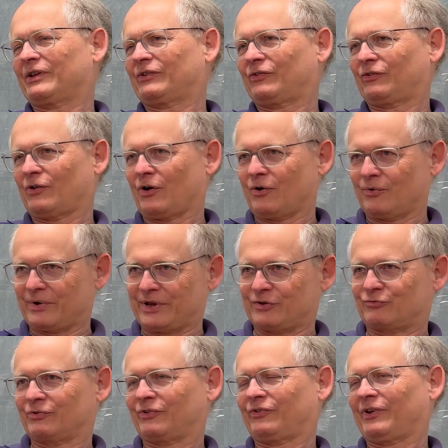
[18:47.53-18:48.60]
It's so
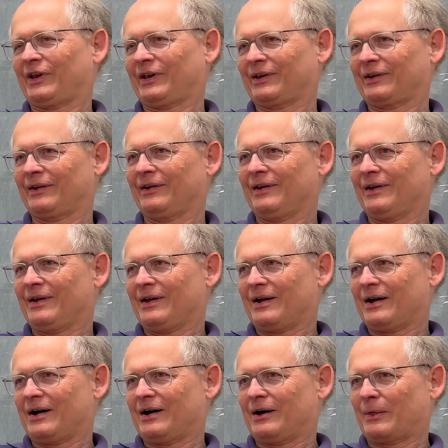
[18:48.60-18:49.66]
interesting,
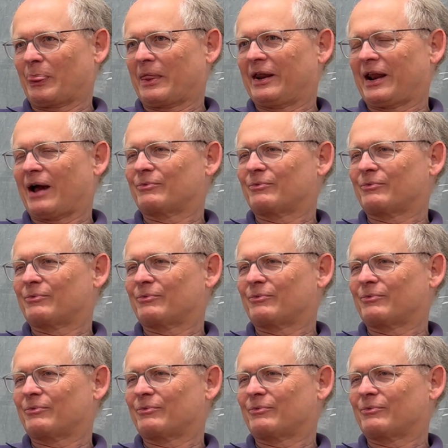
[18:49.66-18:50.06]
and